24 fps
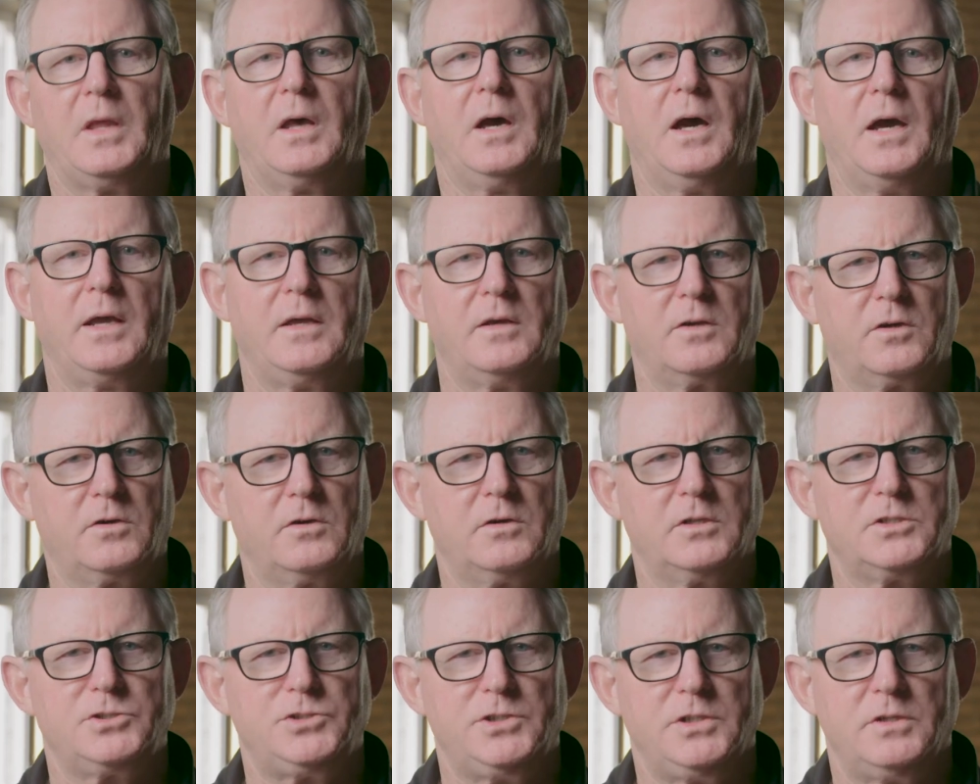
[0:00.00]
I
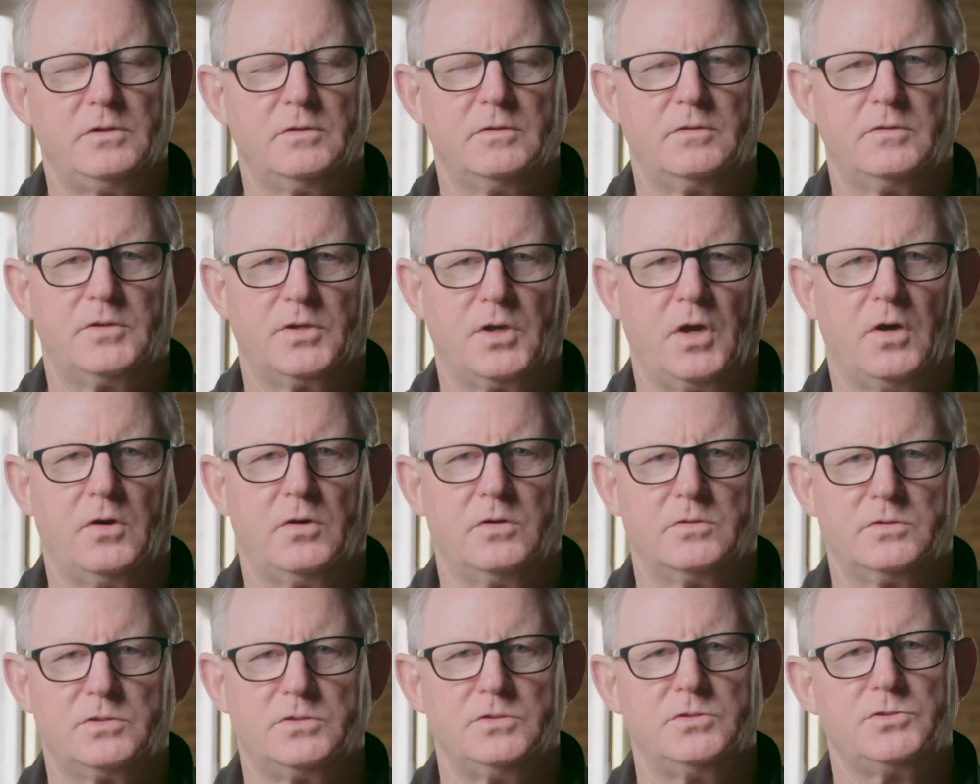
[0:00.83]
encourage you to go
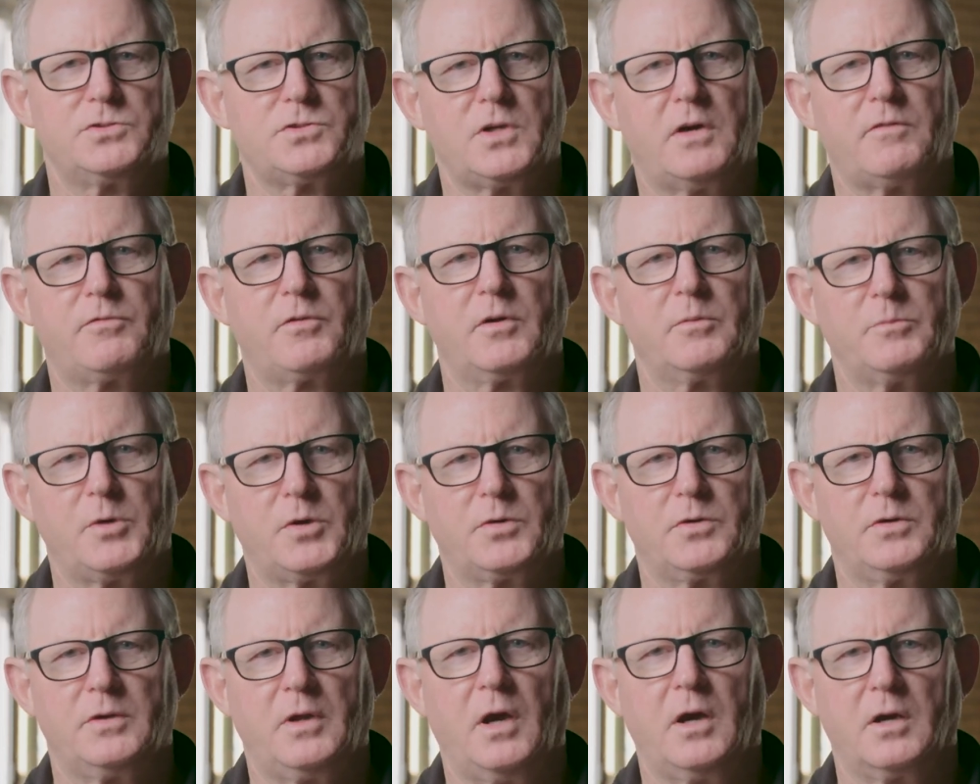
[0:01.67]
to
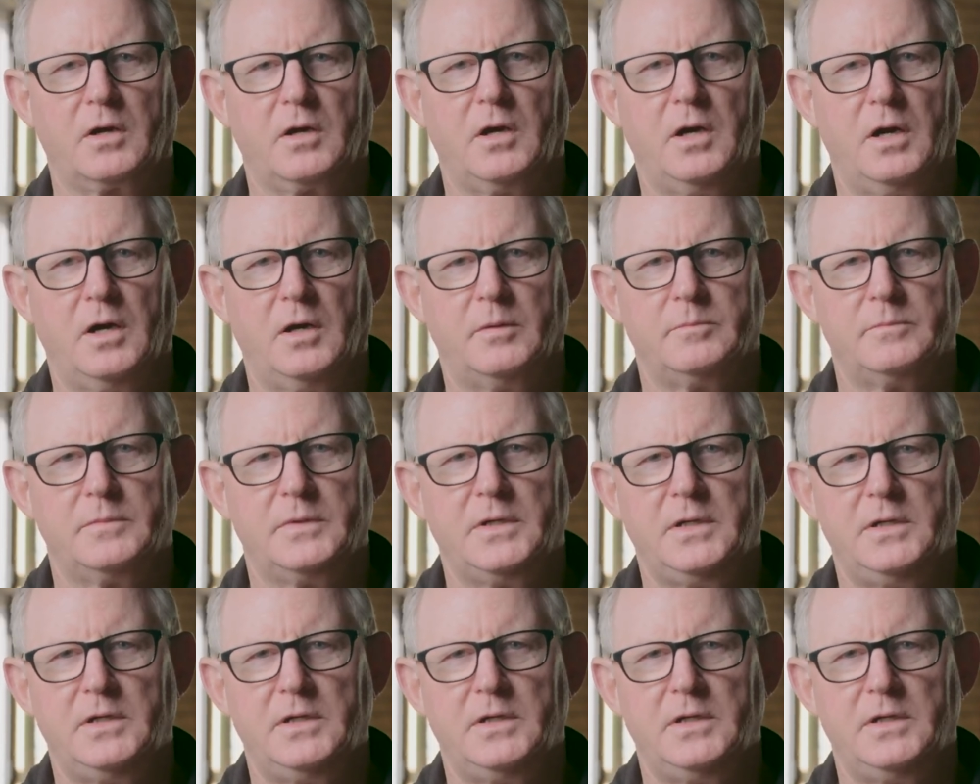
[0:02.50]
softwaremotor.com